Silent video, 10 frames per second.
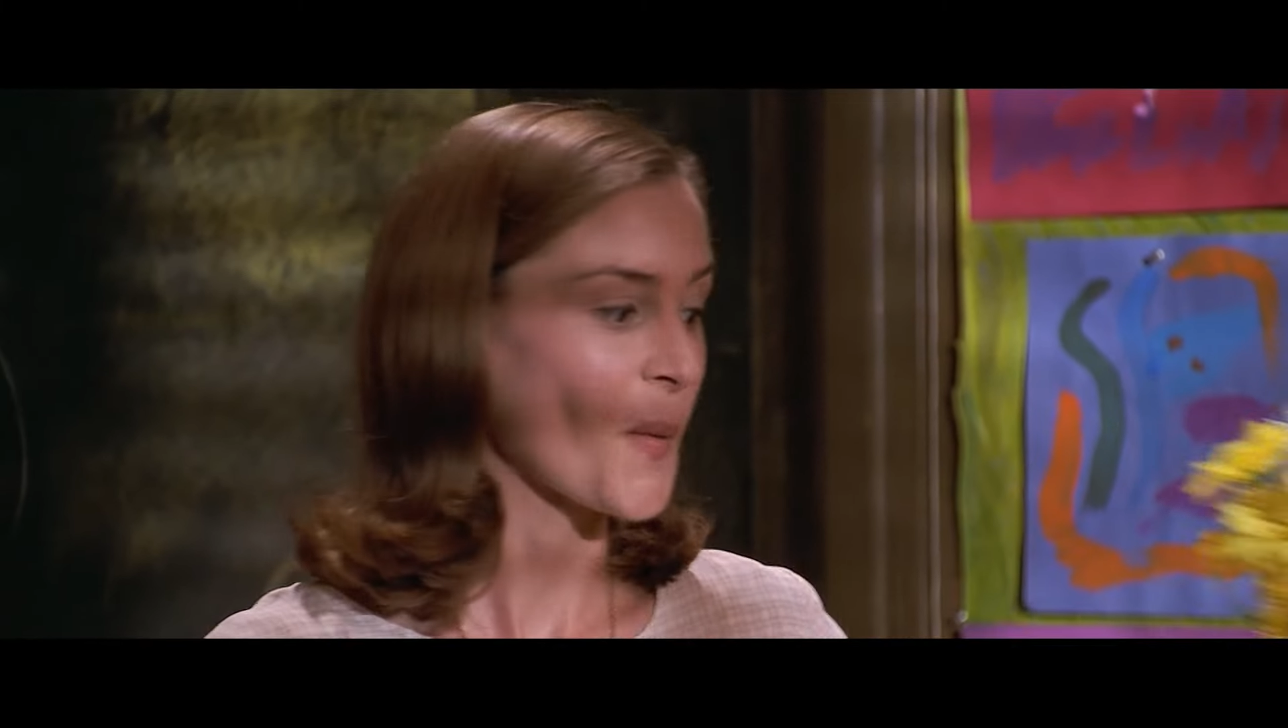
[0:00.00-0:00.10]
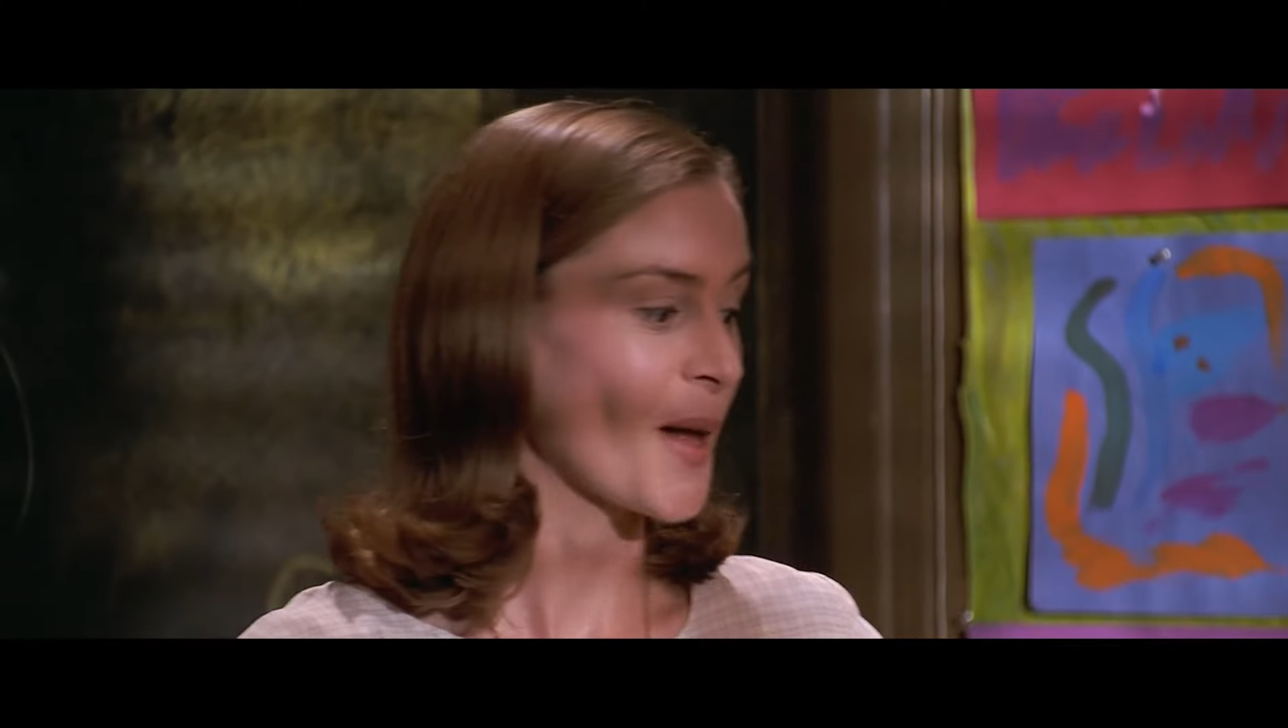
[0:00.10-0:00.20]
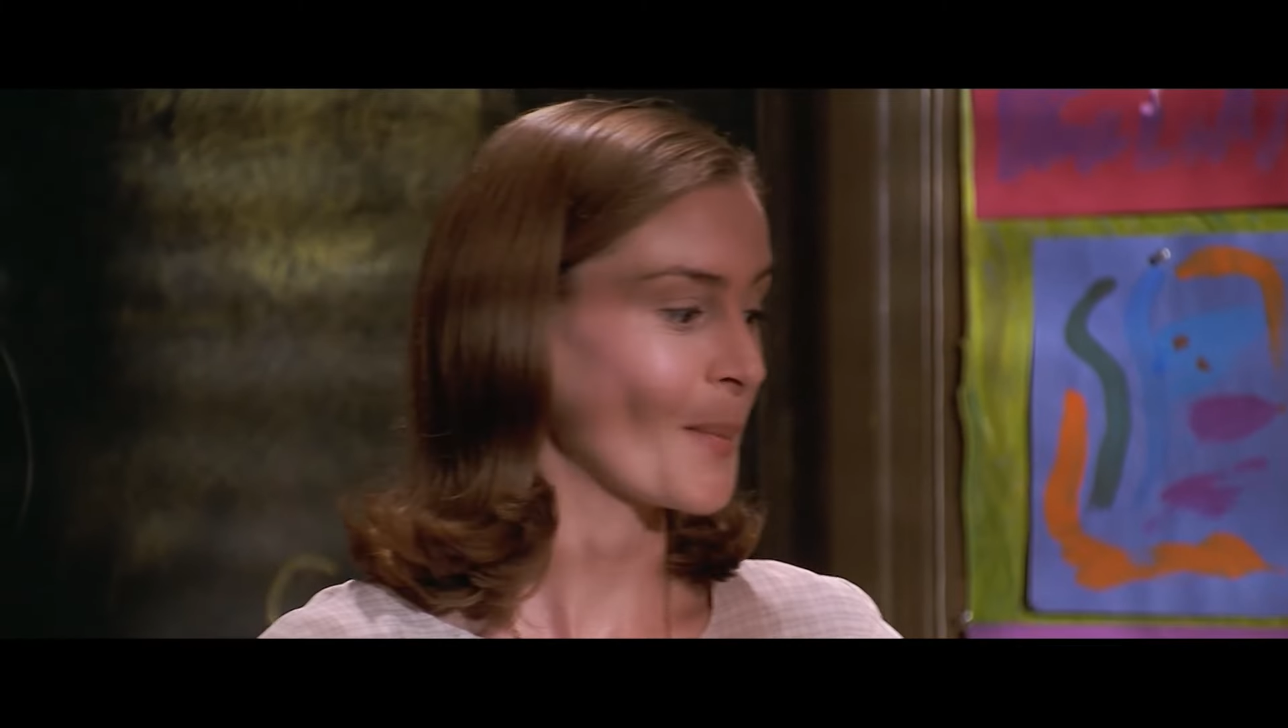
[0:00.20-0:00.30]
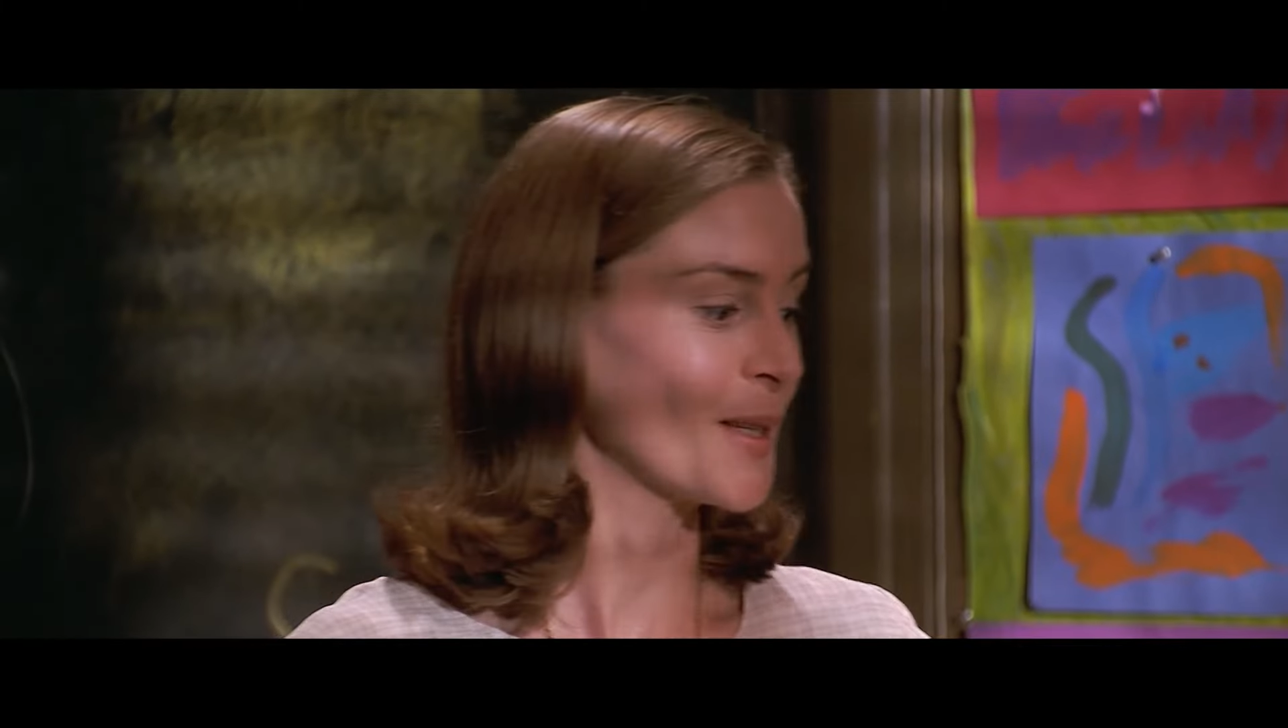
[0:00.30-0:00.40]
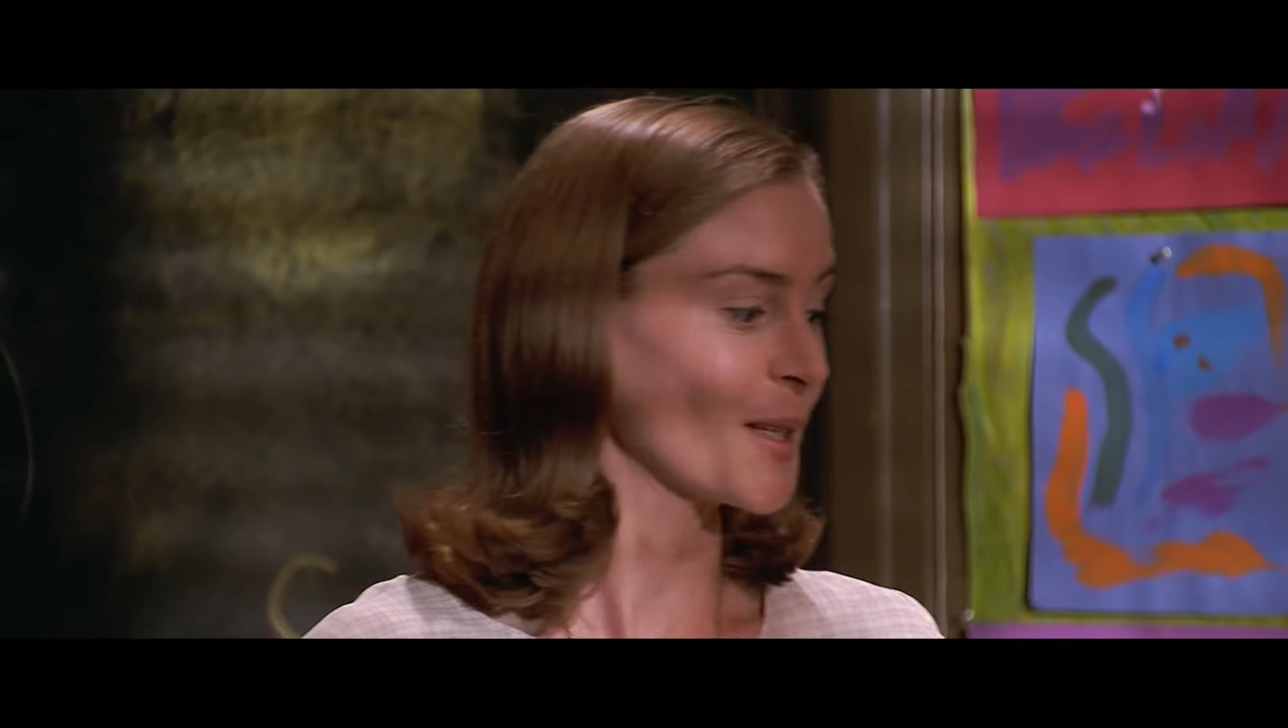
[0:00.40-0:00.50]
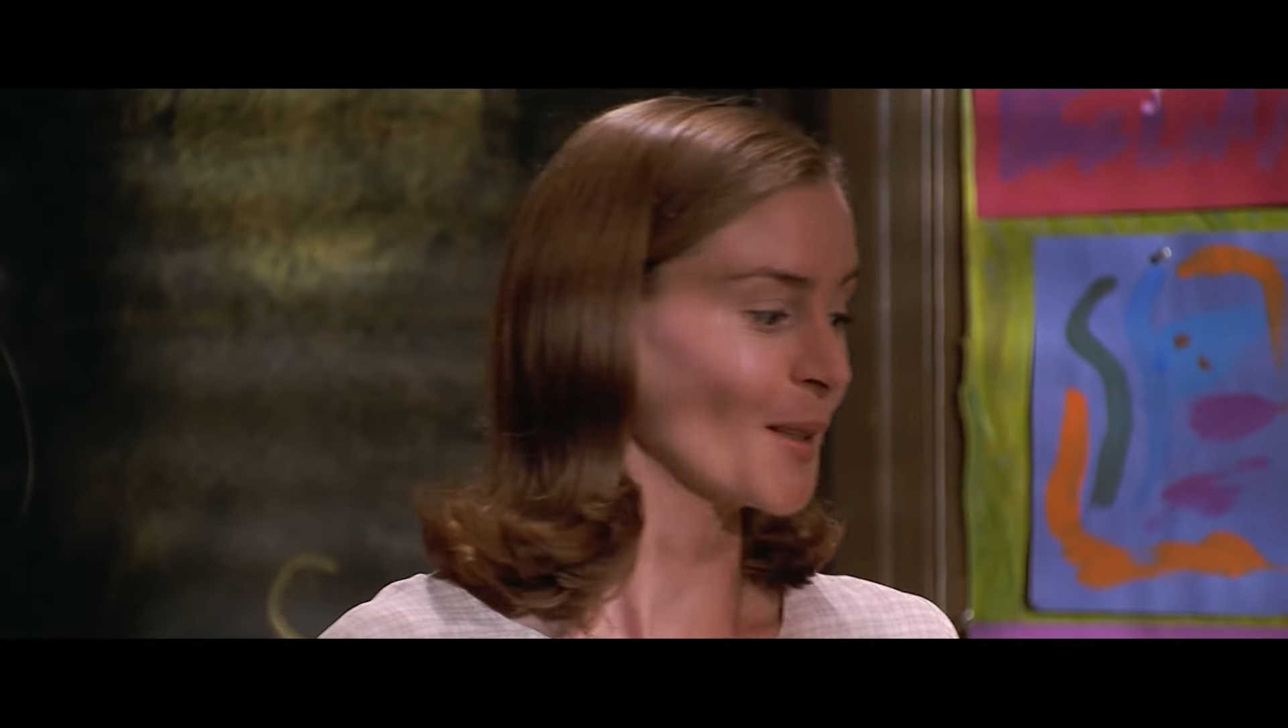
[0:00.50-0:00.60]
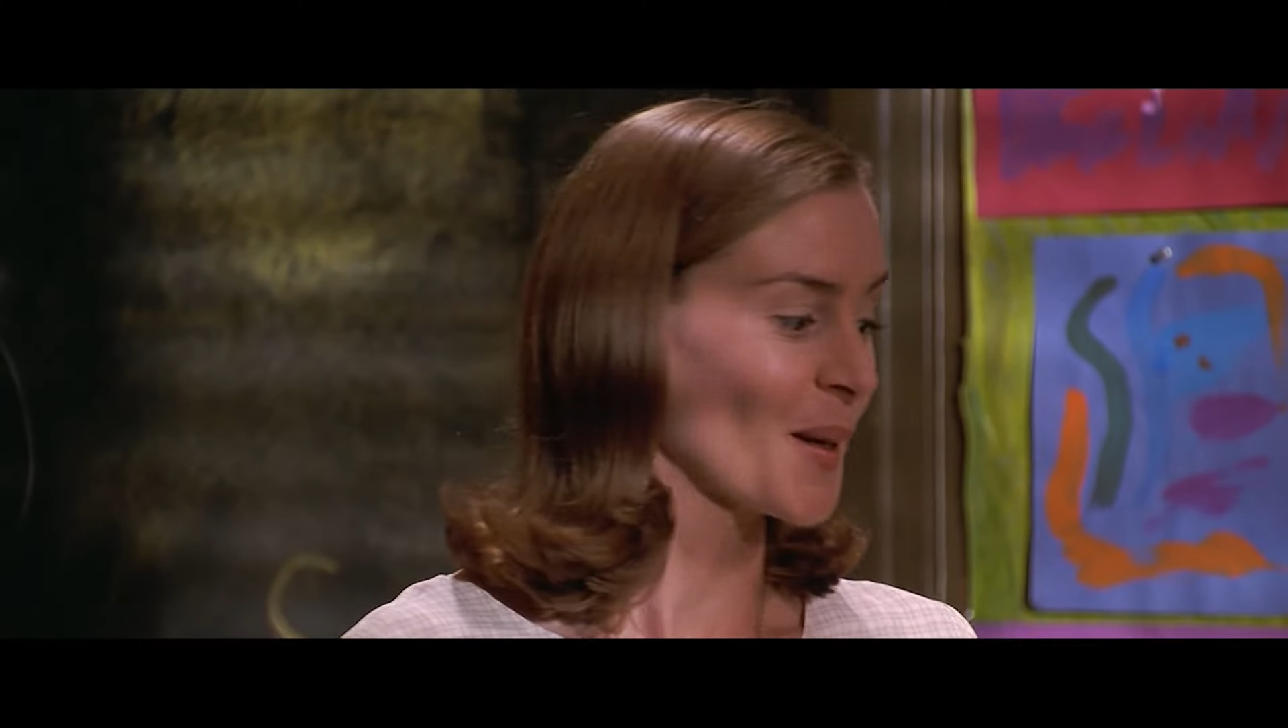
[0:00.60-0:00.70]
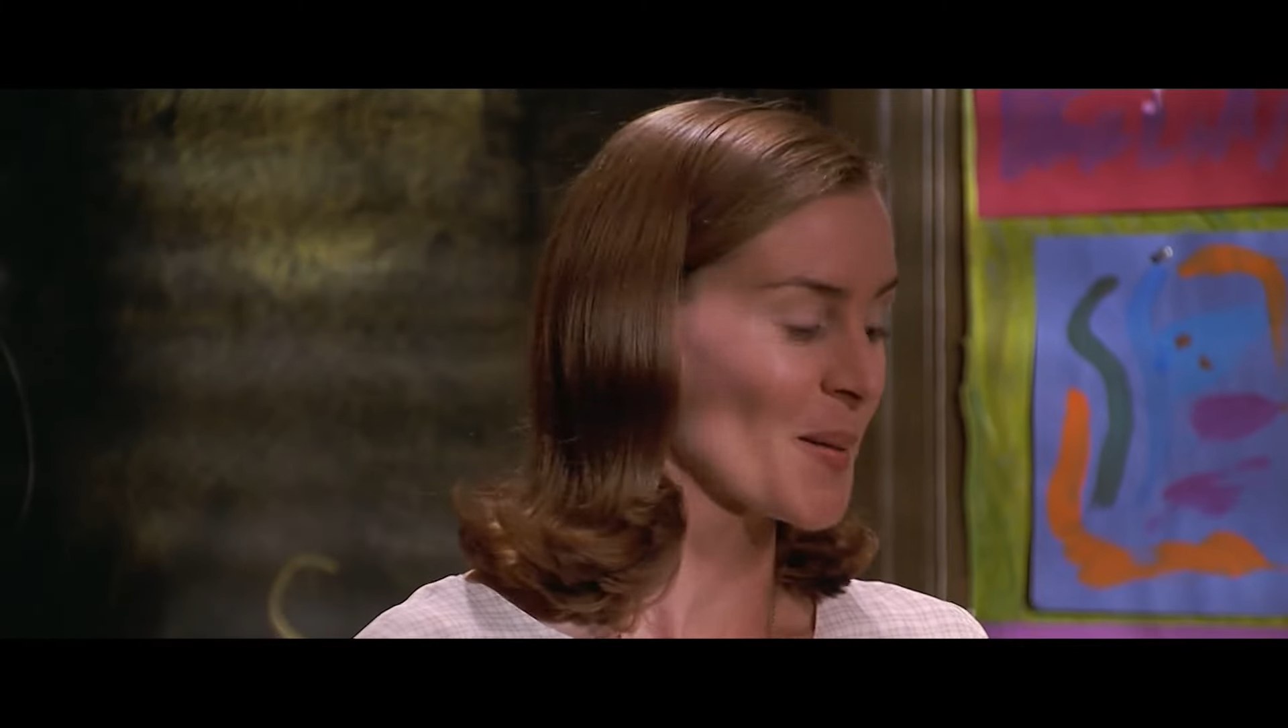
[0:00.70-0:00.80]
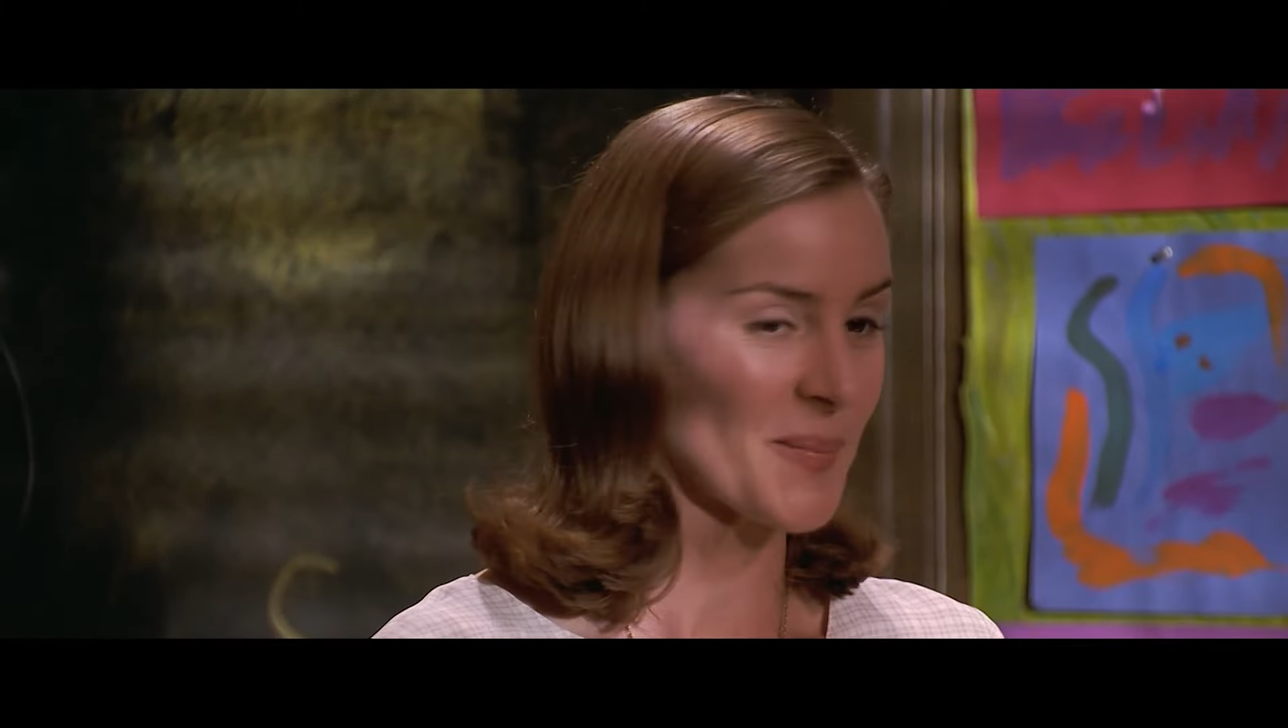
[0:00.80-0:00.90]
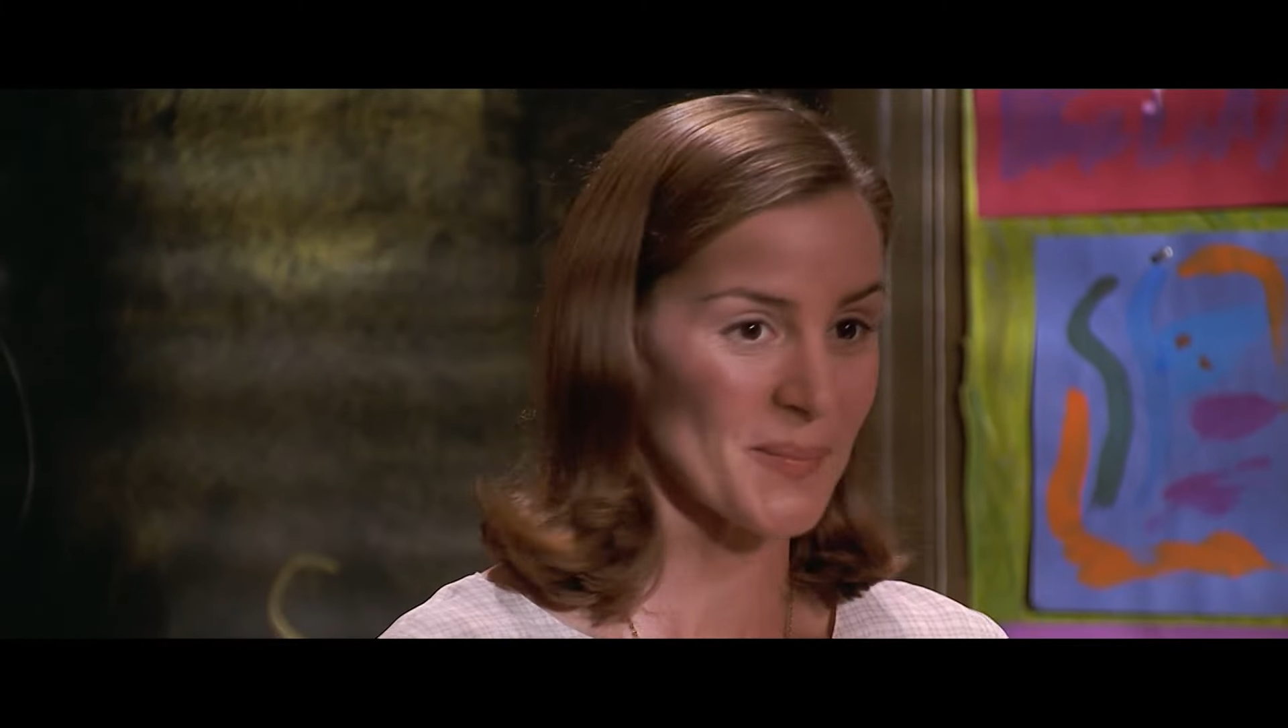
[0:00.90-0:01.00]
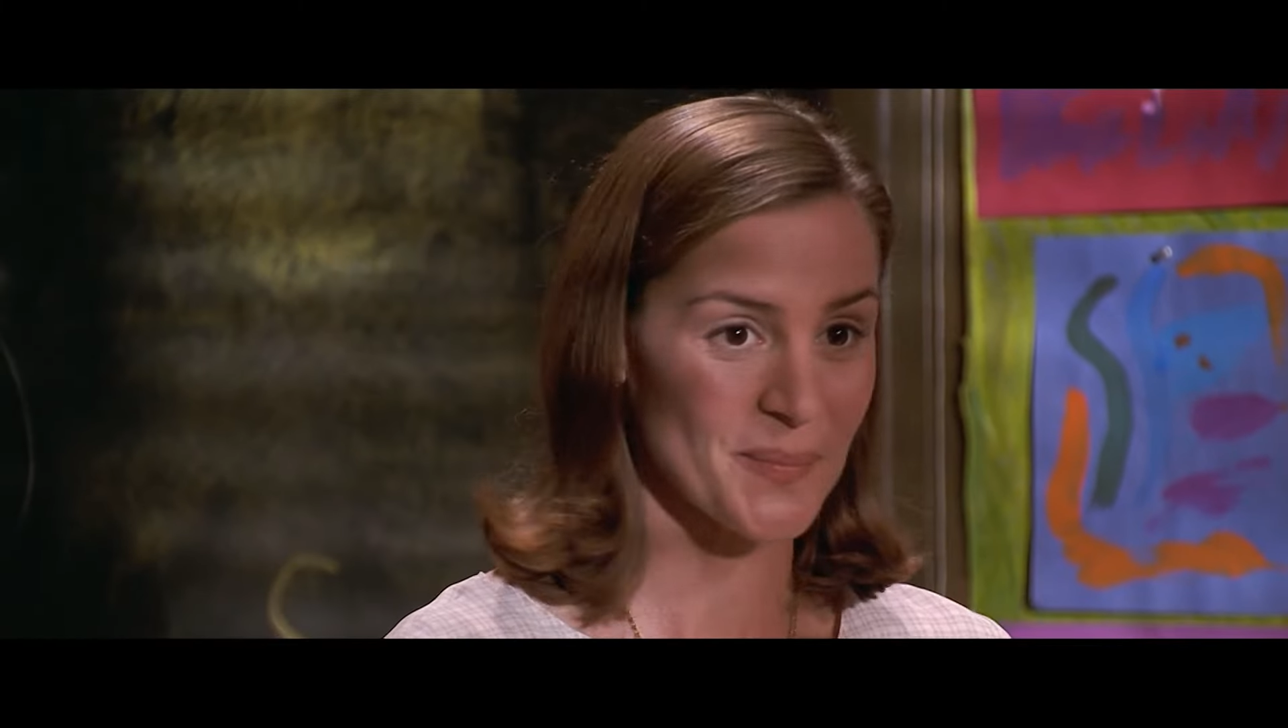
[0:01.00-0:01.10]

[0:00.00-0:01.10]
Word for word: Well, Matilda,